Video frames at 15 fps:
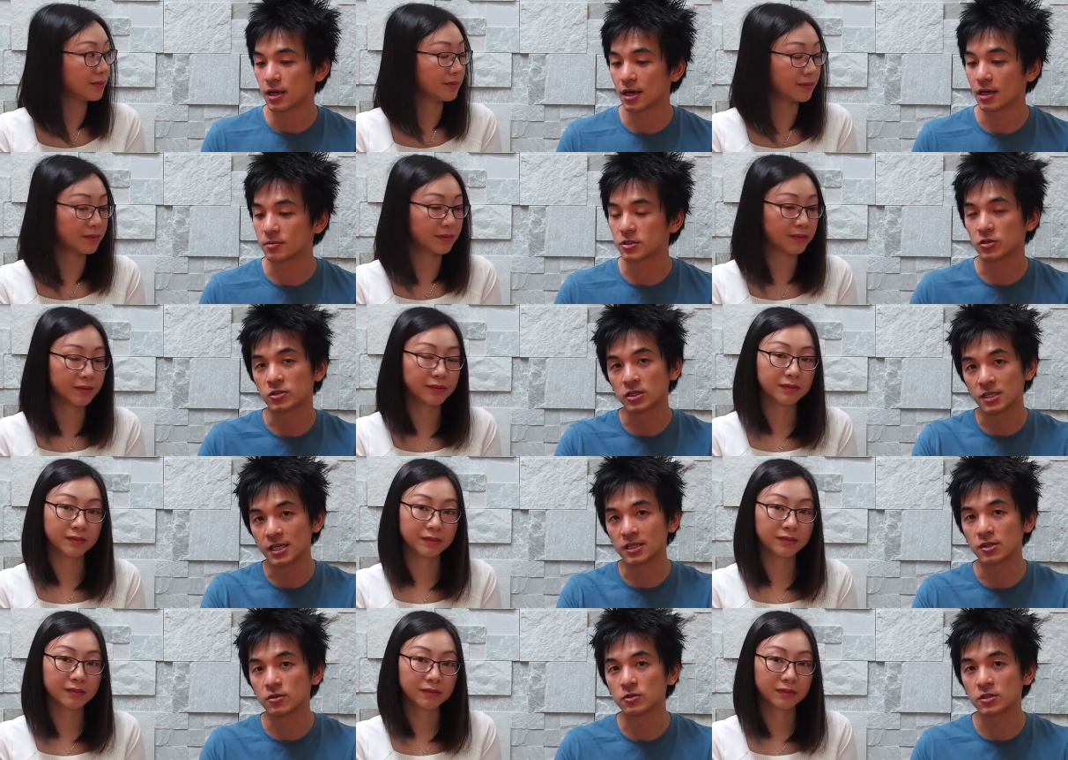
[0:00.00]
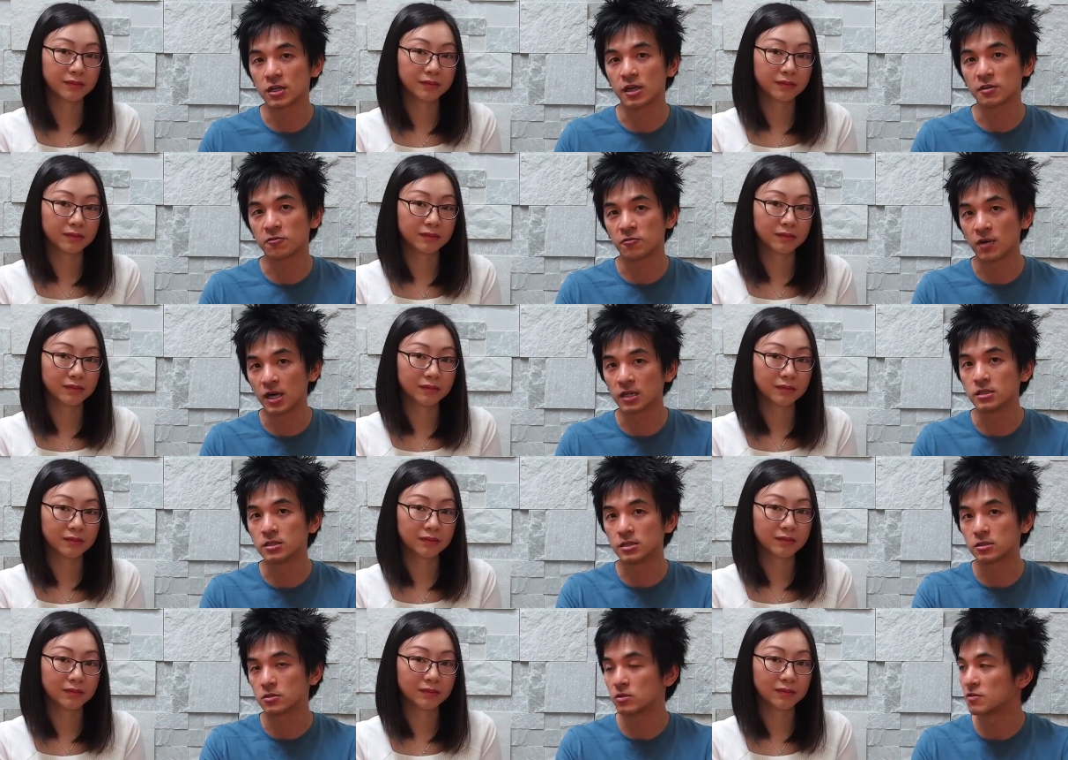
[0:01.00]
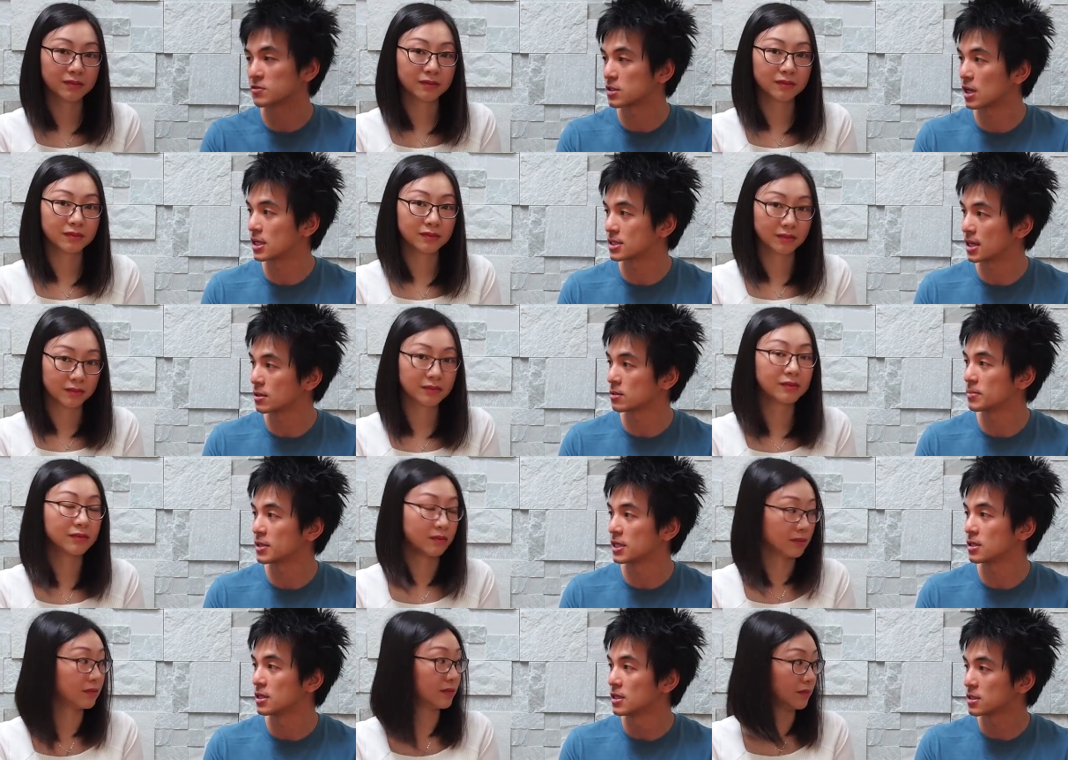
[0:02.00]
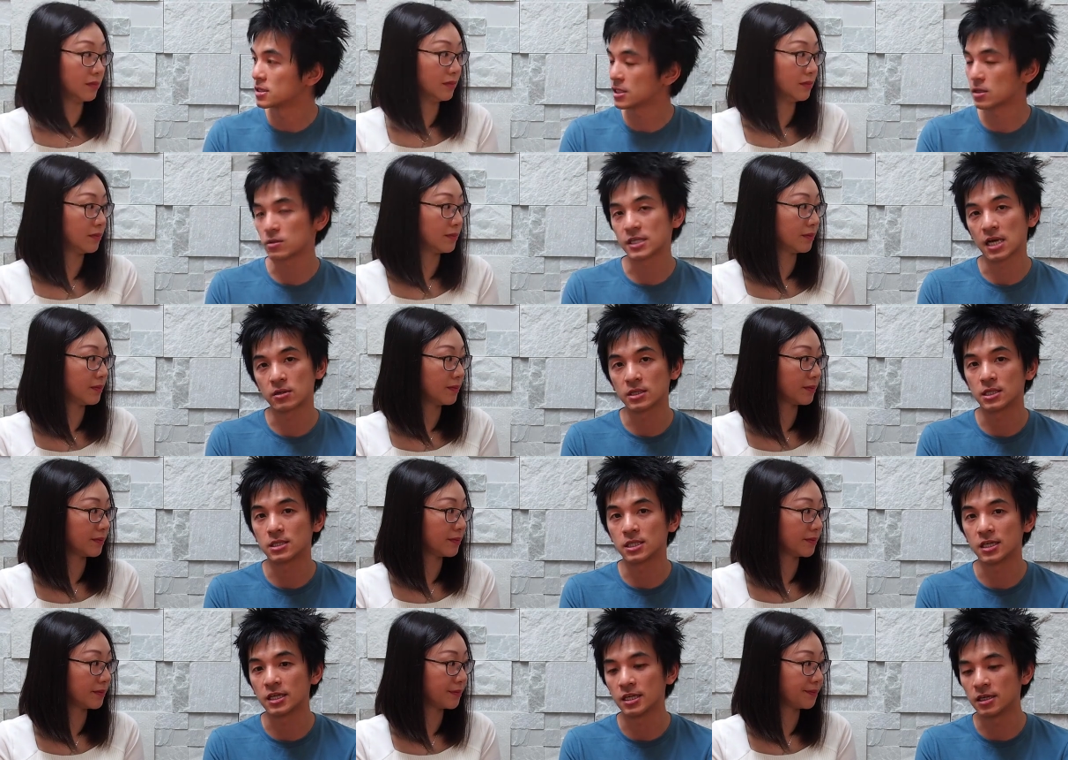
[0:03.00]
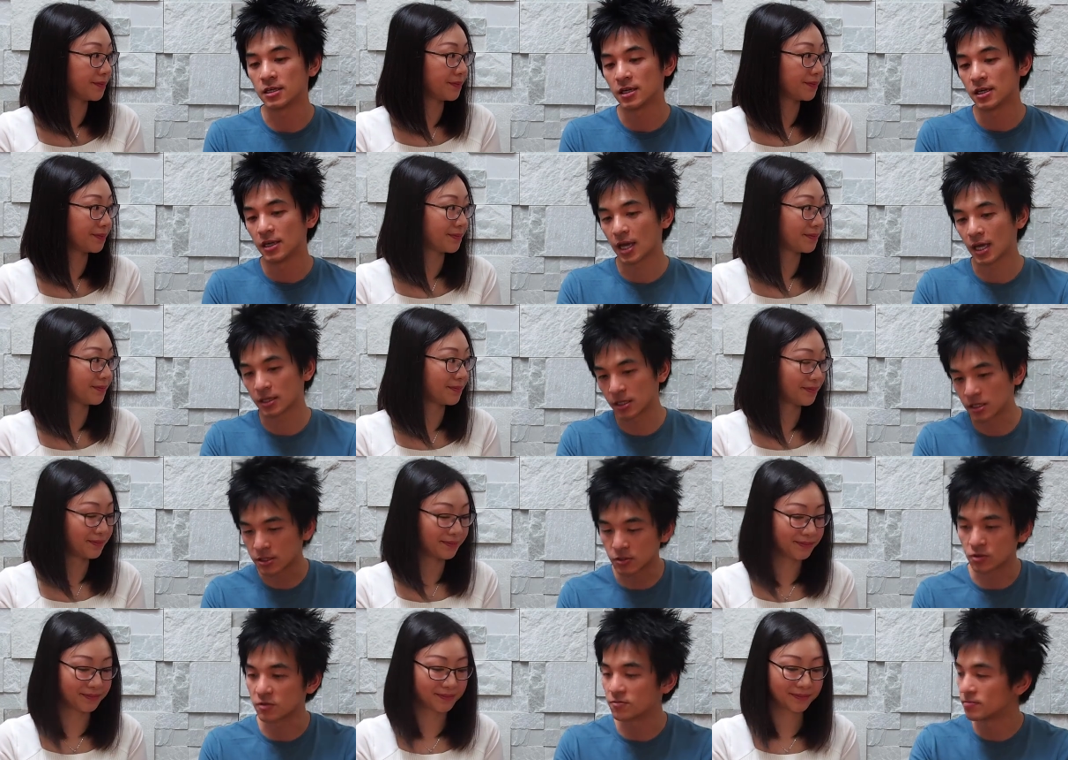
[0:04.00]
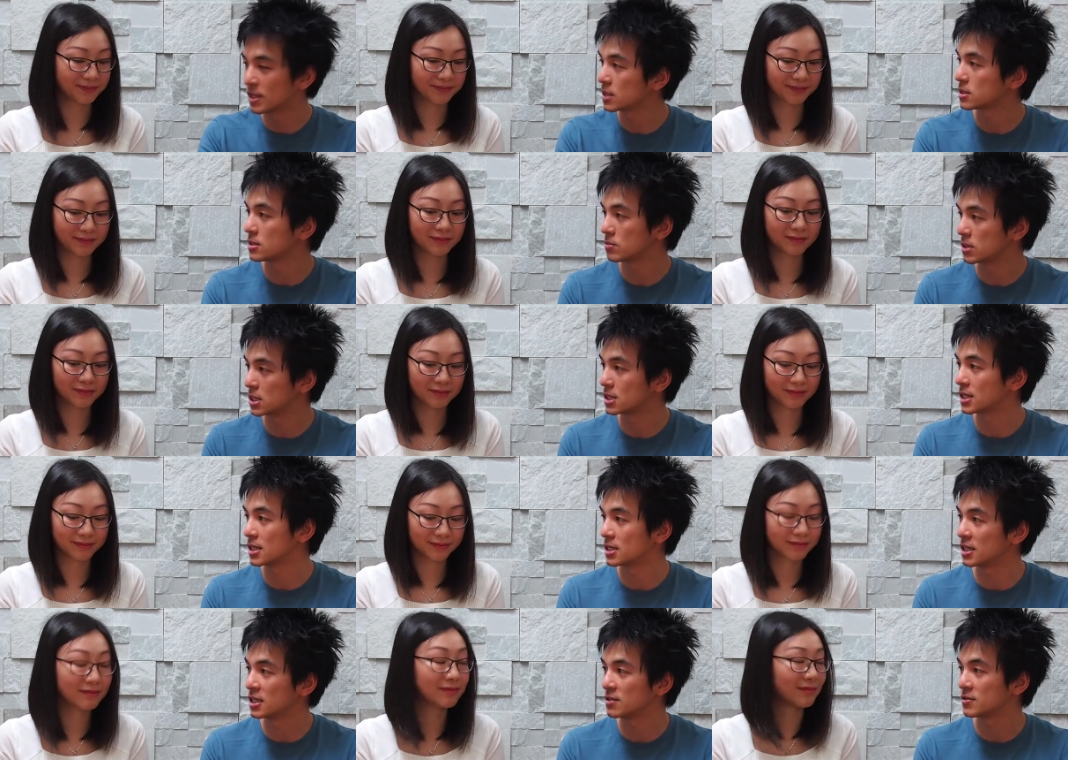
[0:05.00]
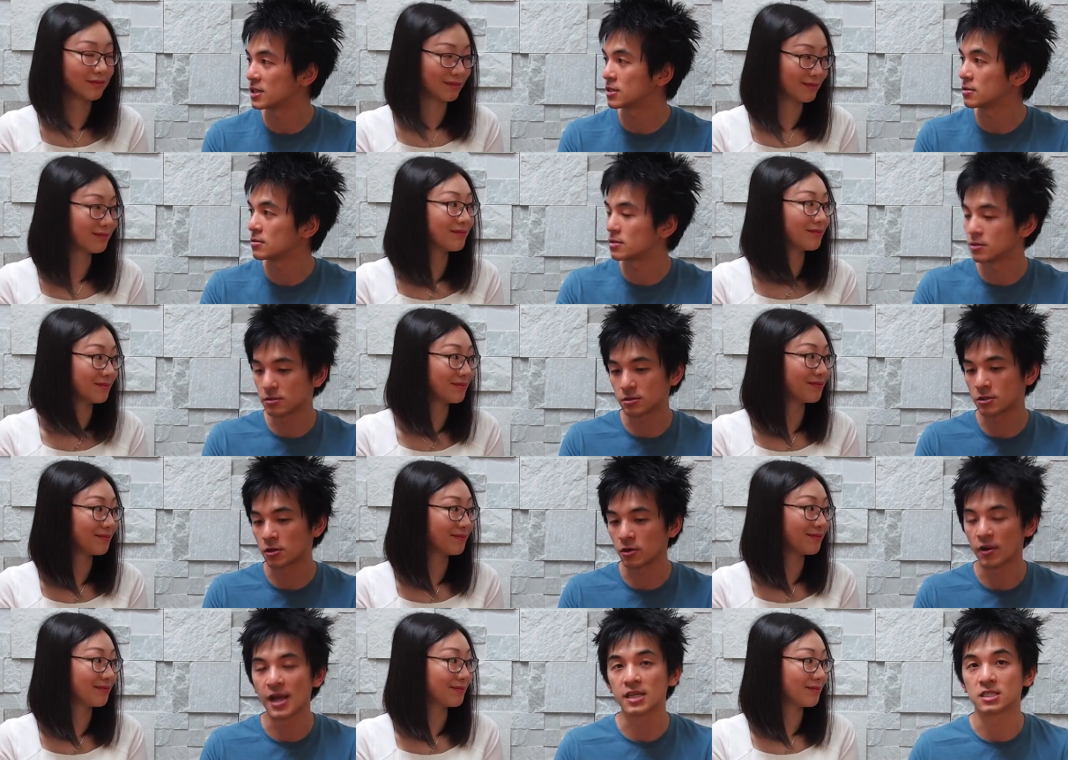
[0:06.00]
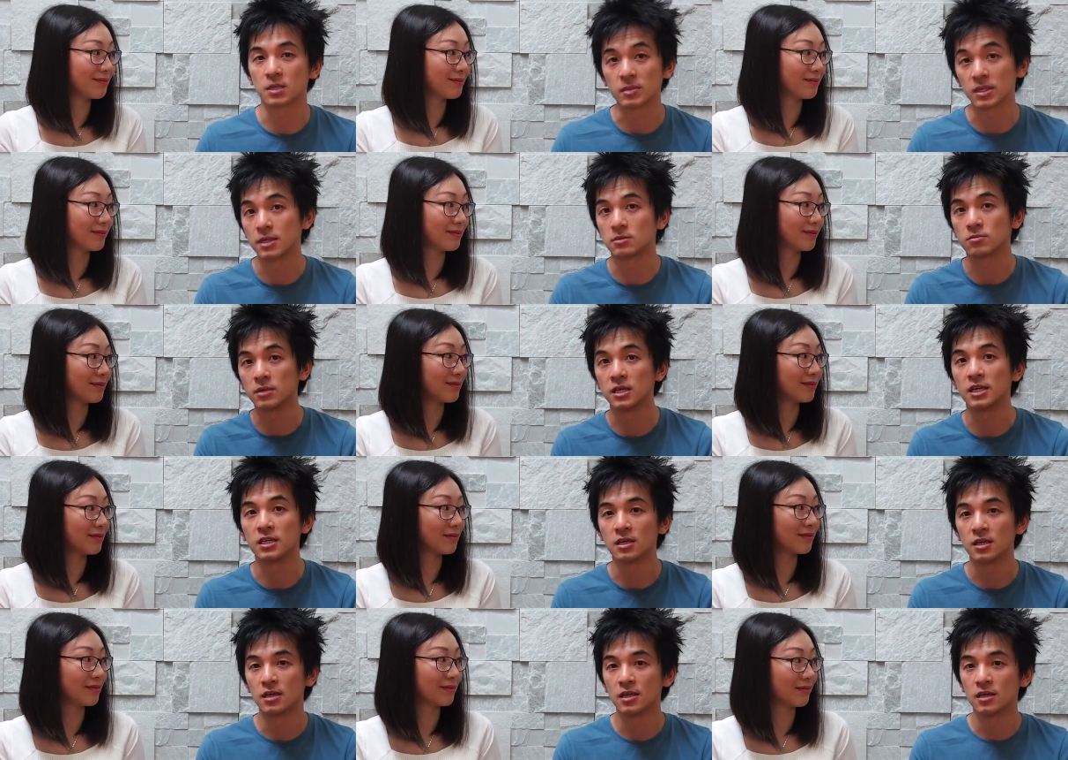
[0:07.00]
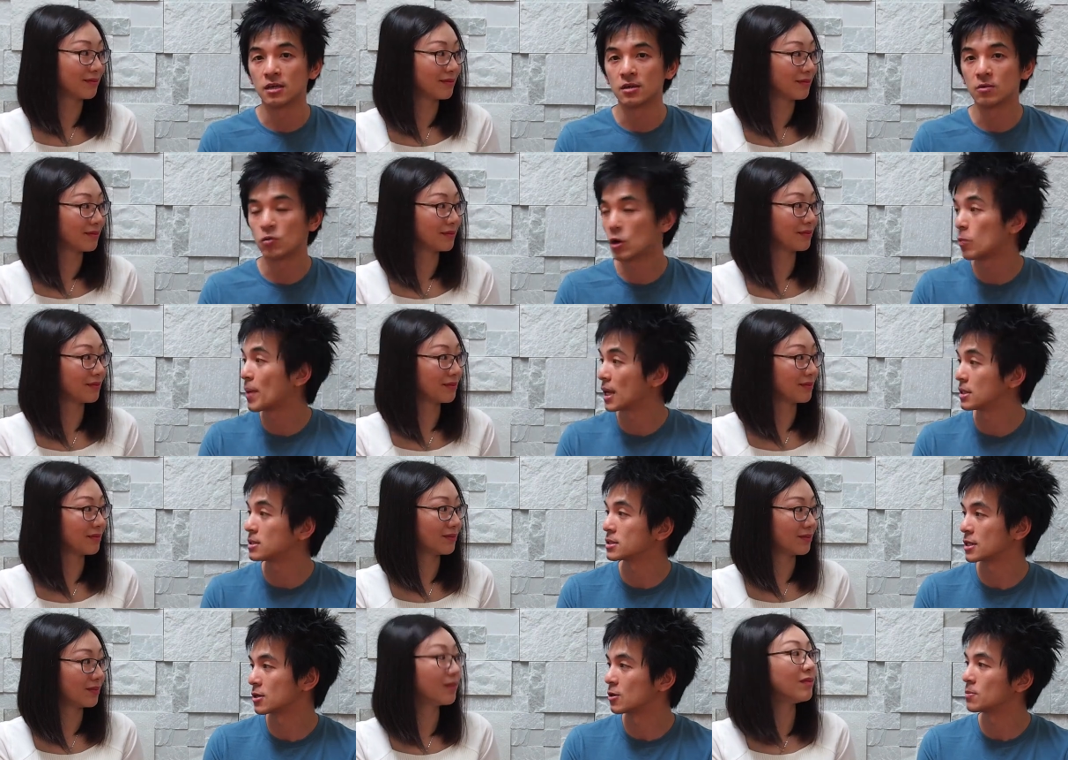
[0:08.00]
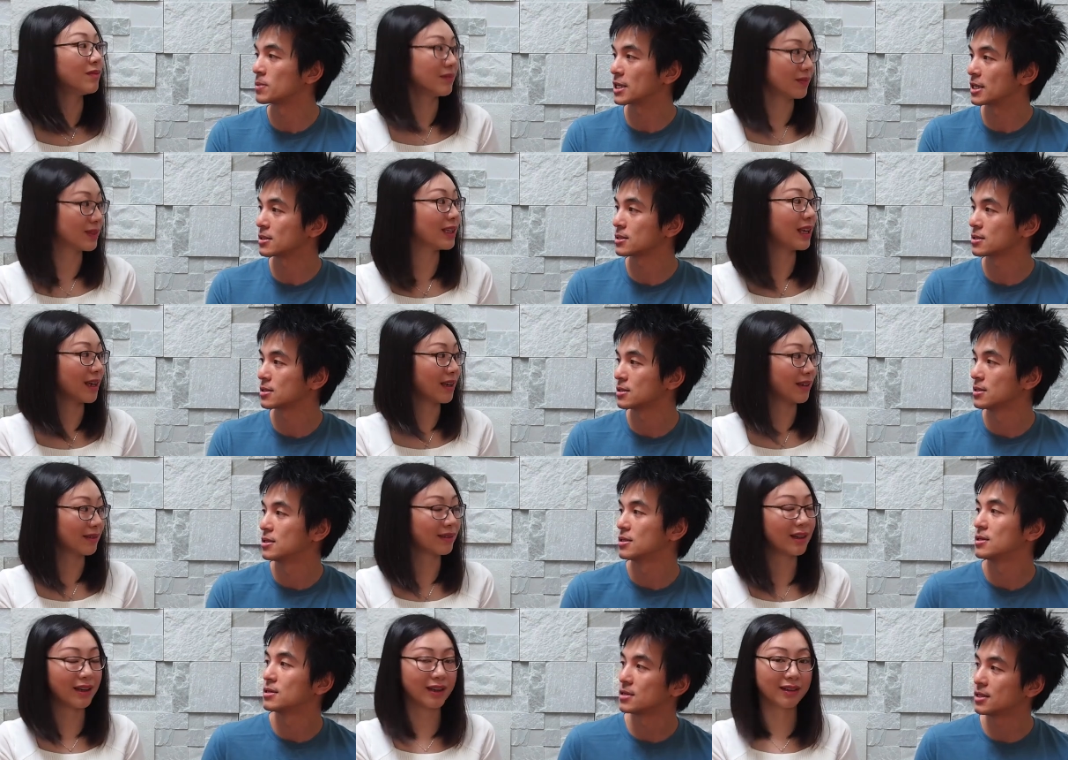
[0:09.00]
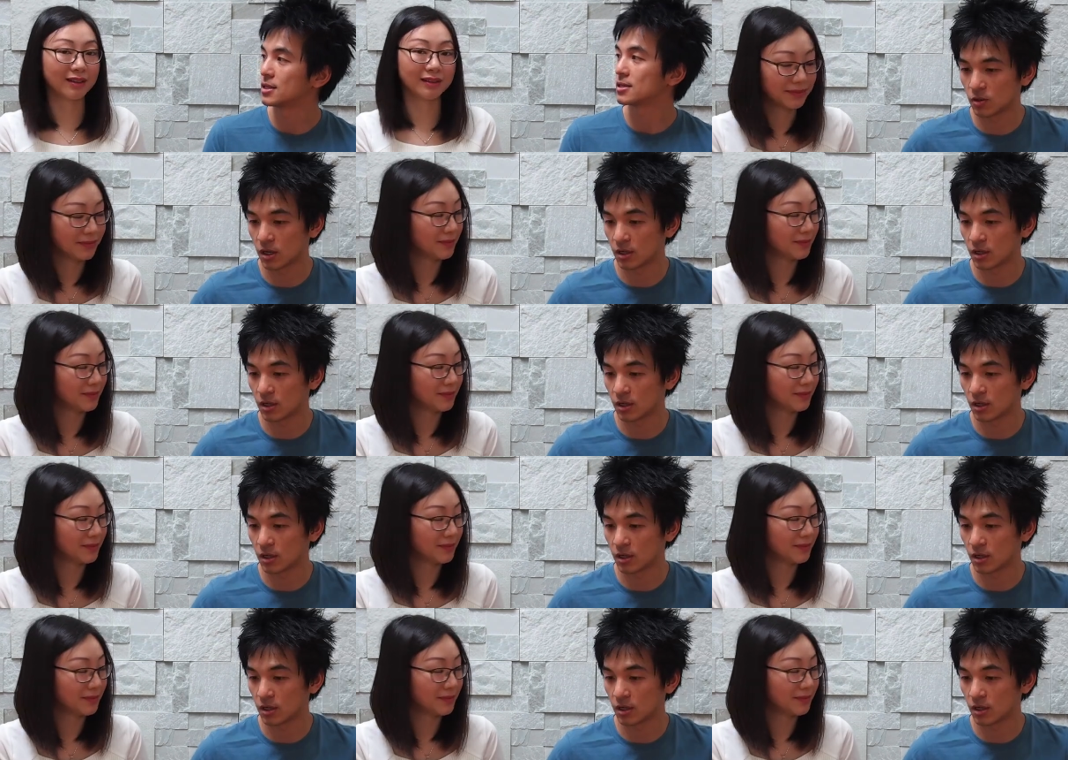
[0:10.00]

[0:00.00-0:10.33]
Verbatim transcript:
Speaker 1: Um, so to let those kind of fires sort of die down a bit, mm-hmm. settle down in the tea, and then sort of mix in with the tea leaves and to create something that's really well balanced and complex. Yeah, yeah. Yeah.